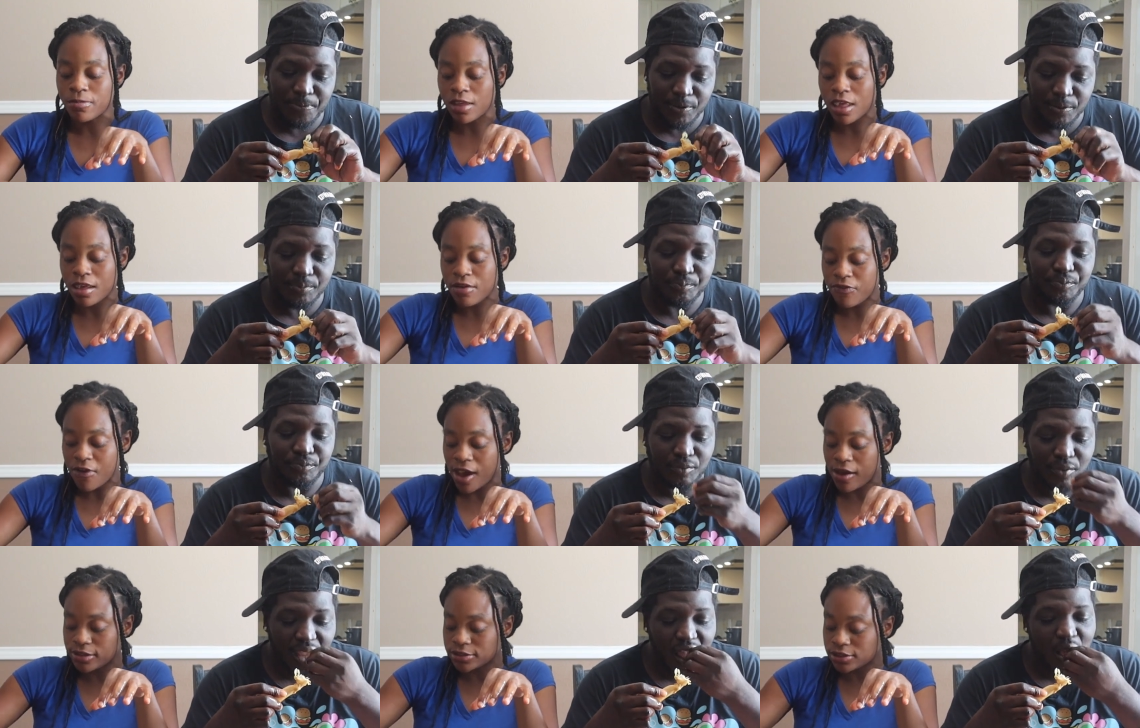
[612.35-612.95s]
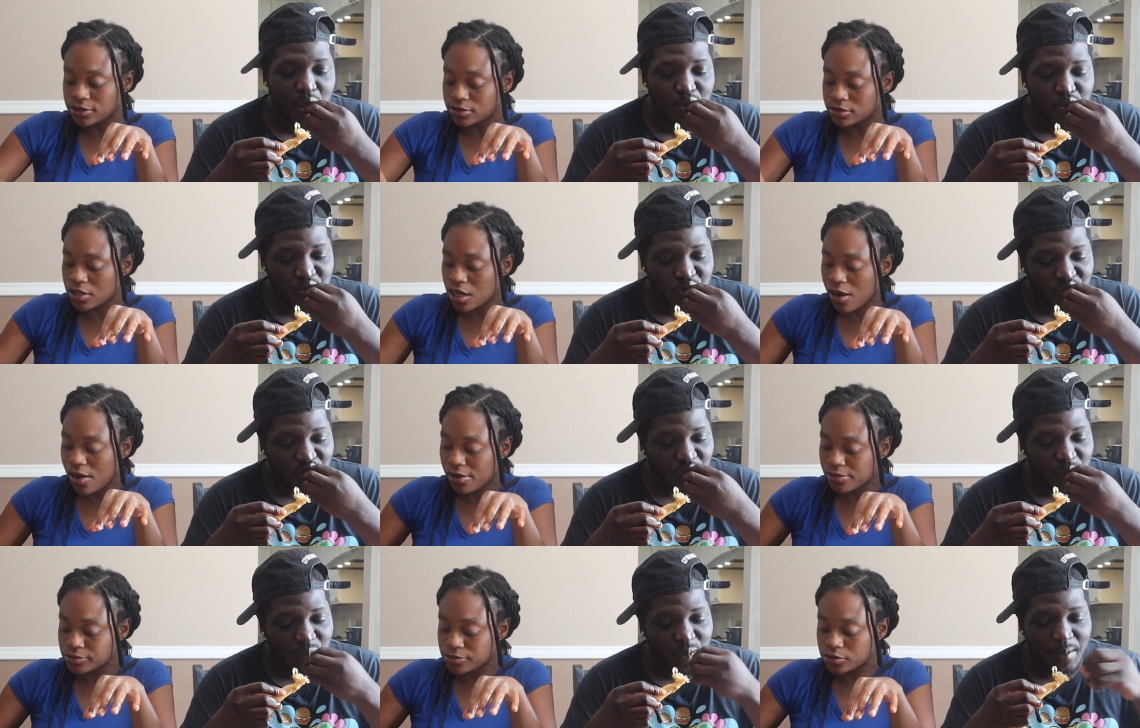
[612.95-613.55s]
Speaker 1: if I
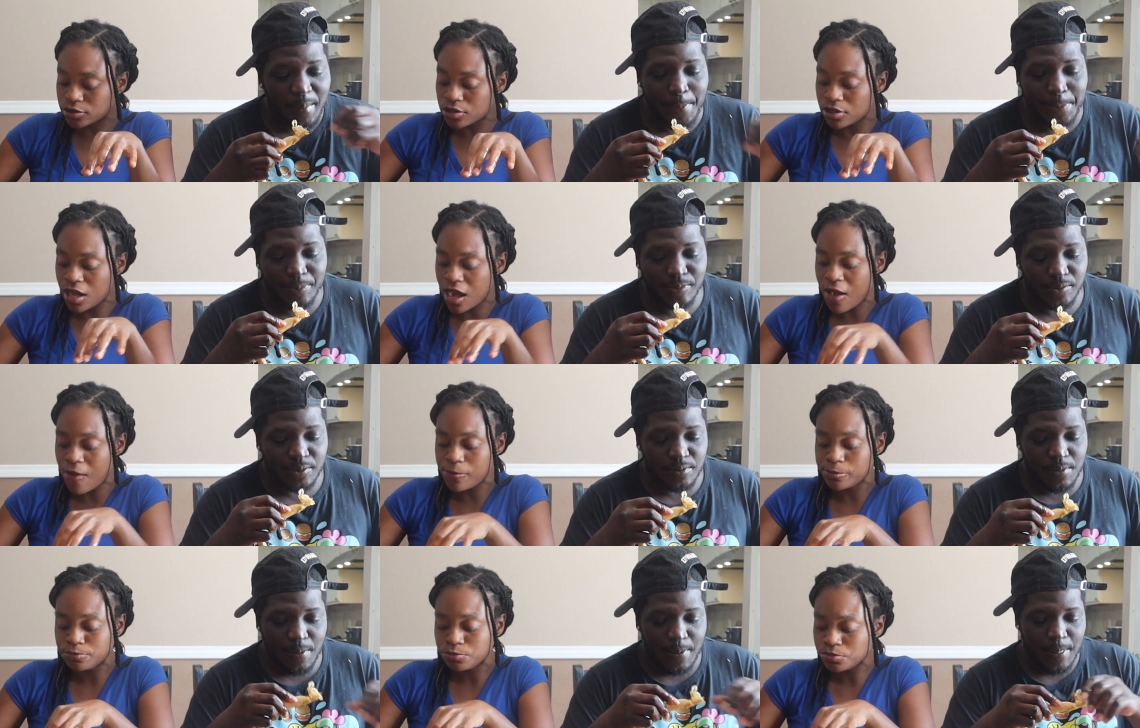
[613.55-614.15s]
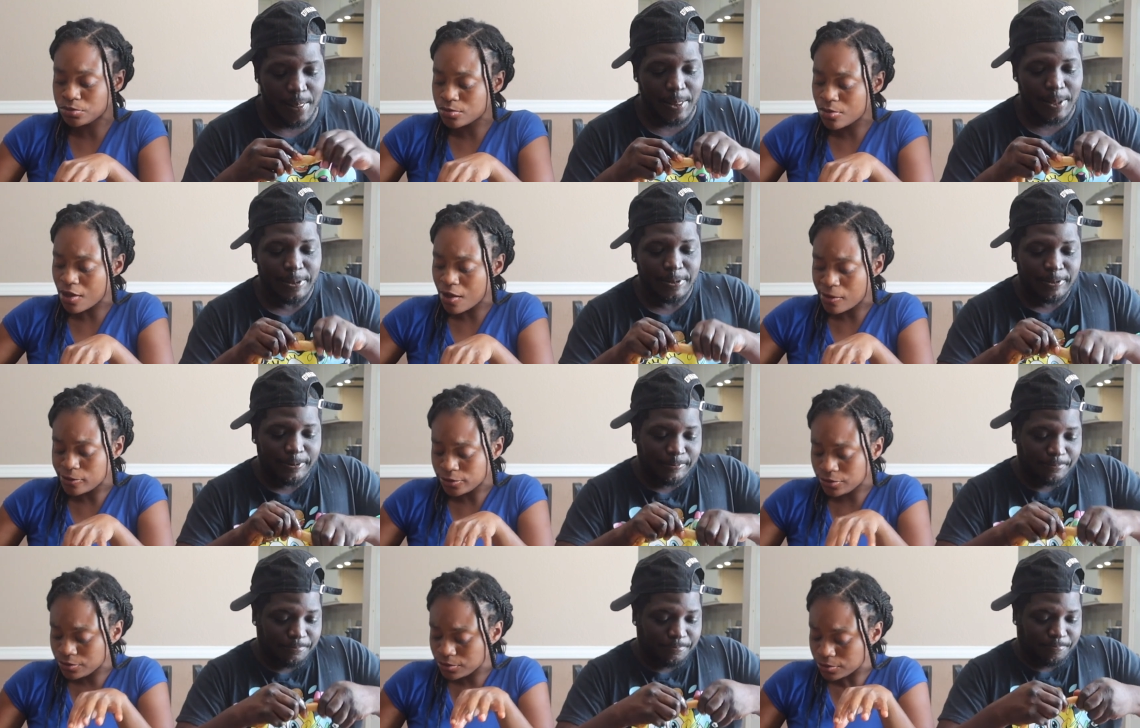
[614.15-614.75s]
um, do that,
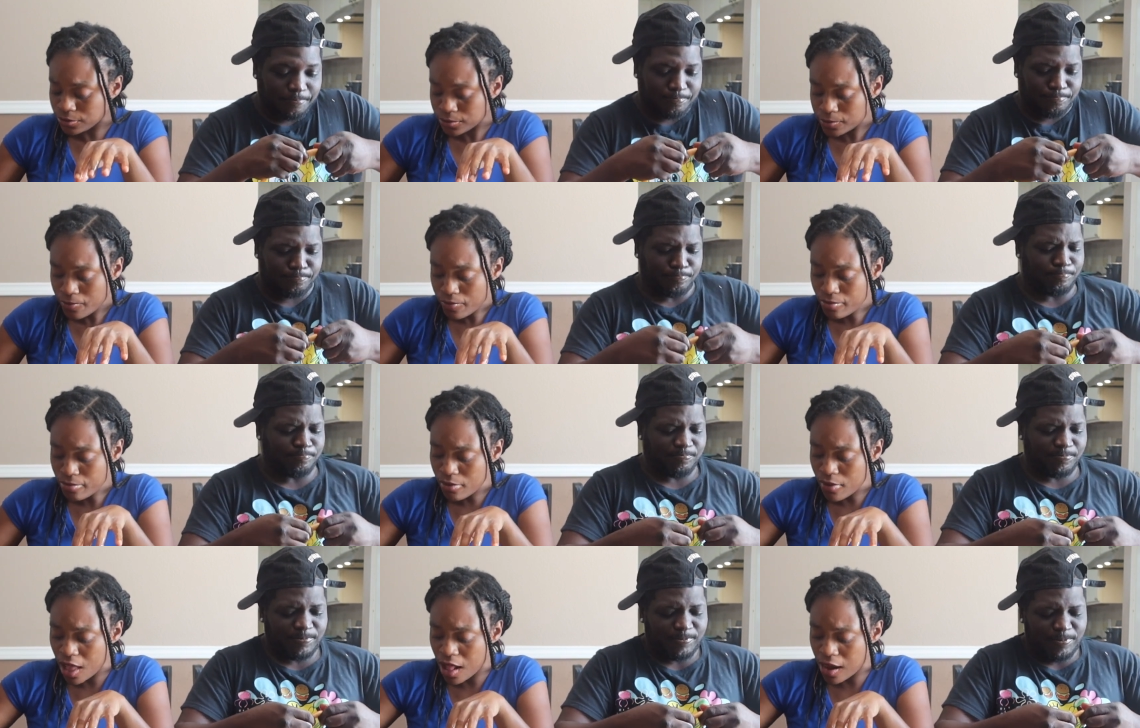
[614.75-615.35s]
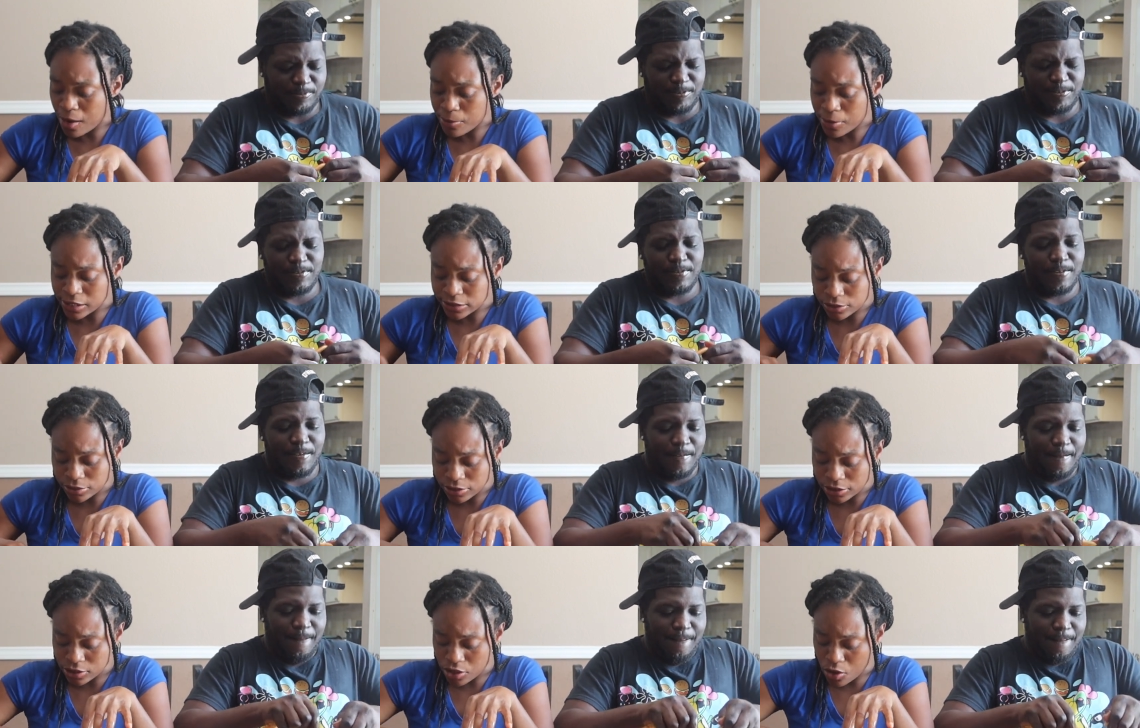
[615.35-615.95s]
I might
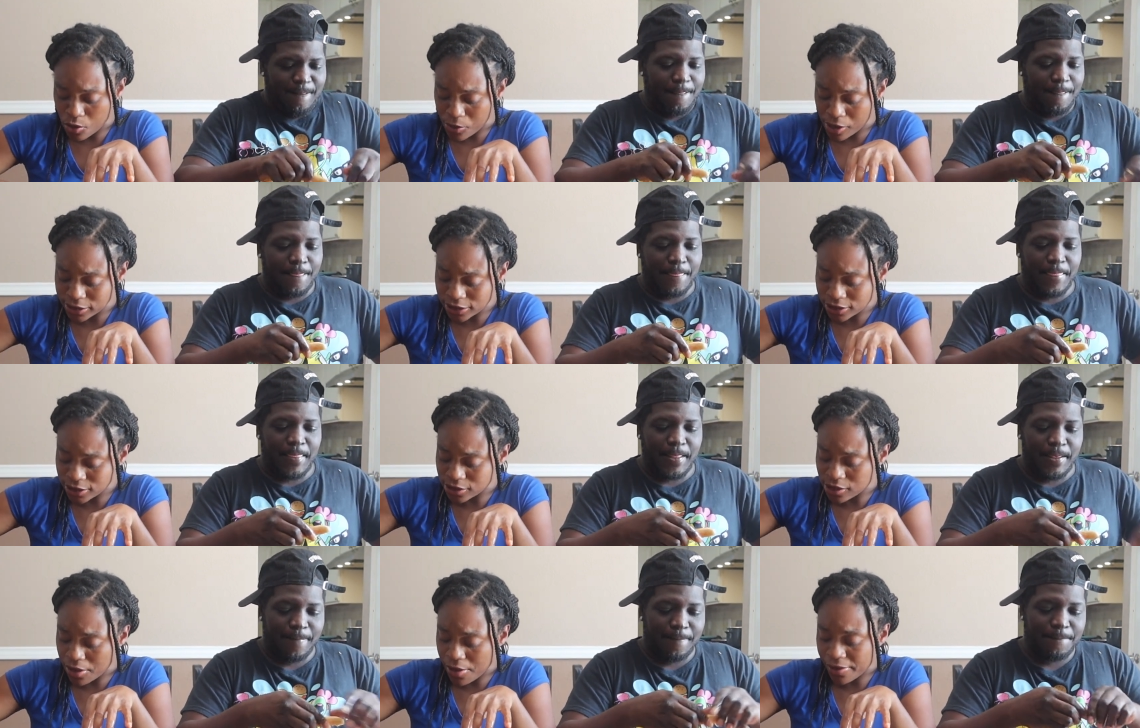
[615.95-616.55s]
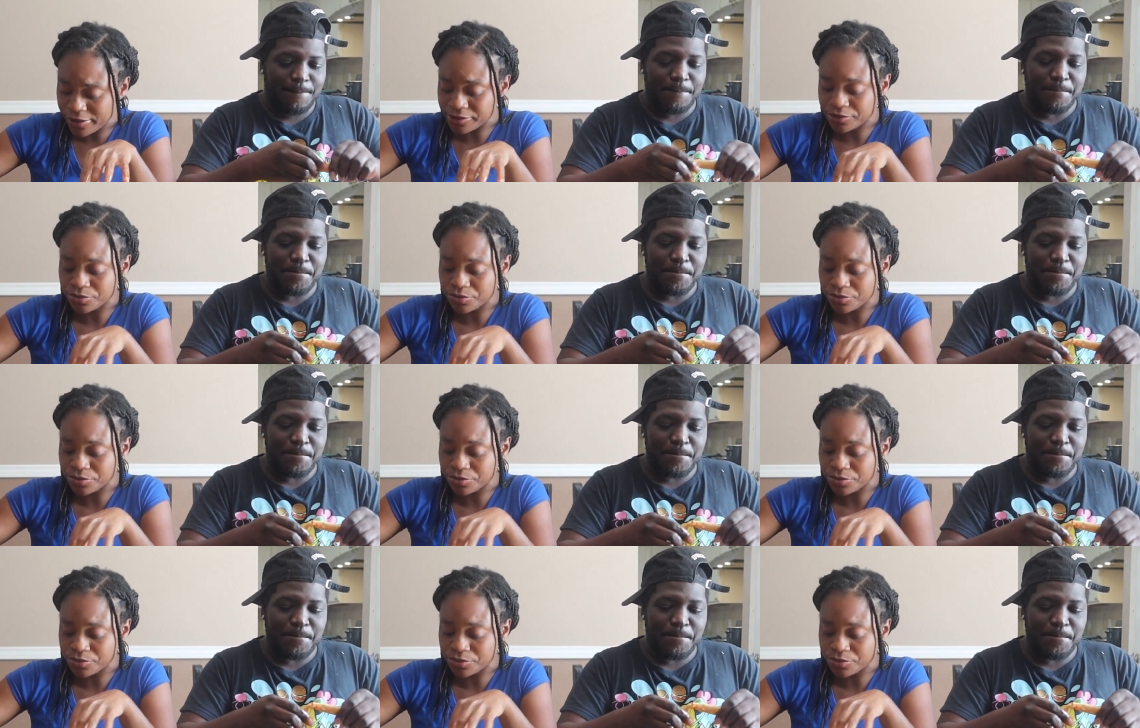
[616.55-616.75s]
as well don't waste it.